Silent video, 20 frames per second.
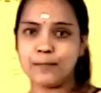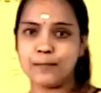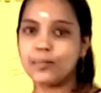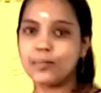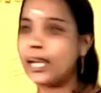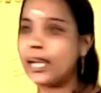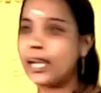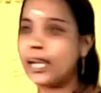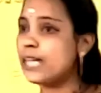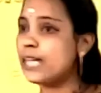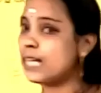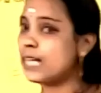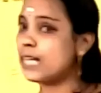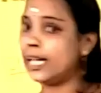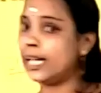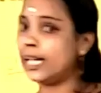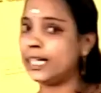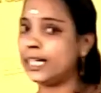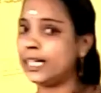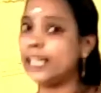
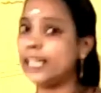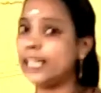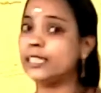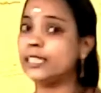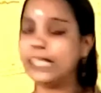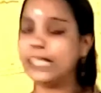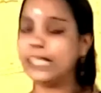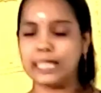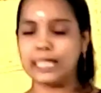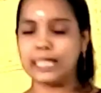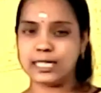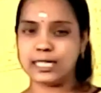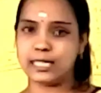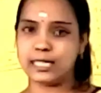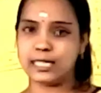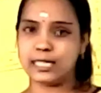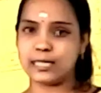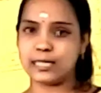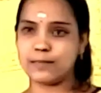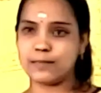
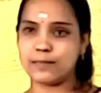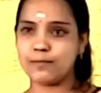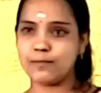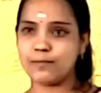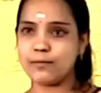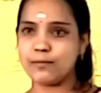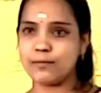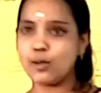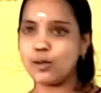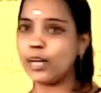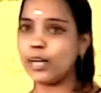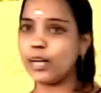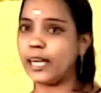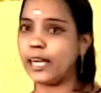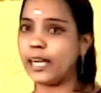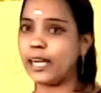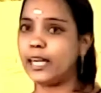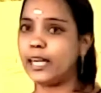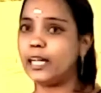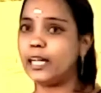836. Okay.
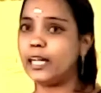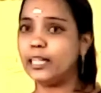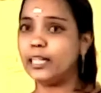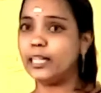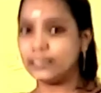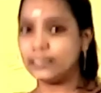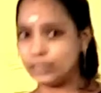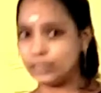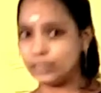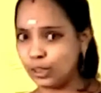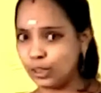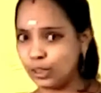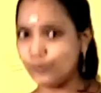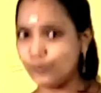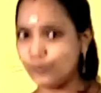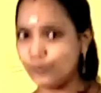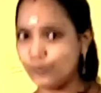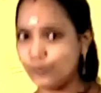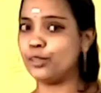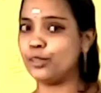Next to your
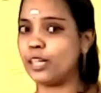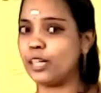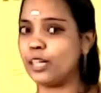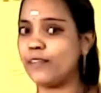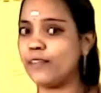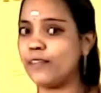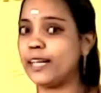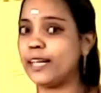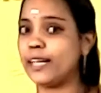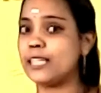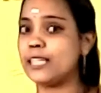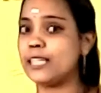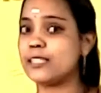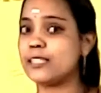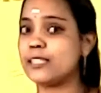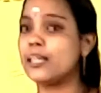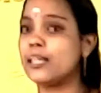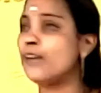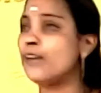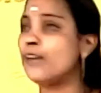duty. What is?
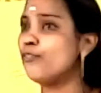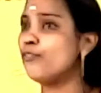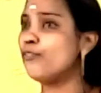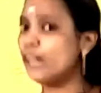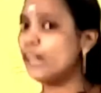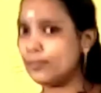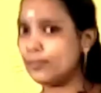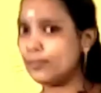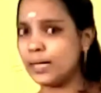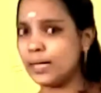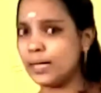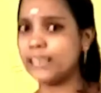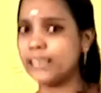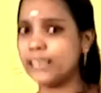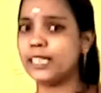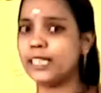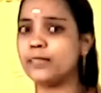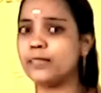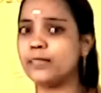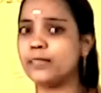Fill up the
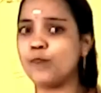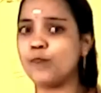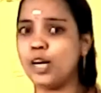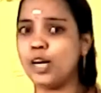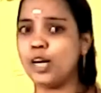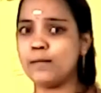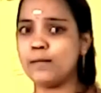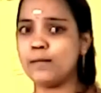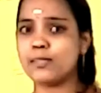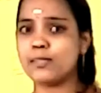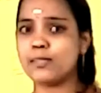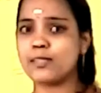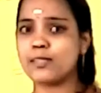other columns,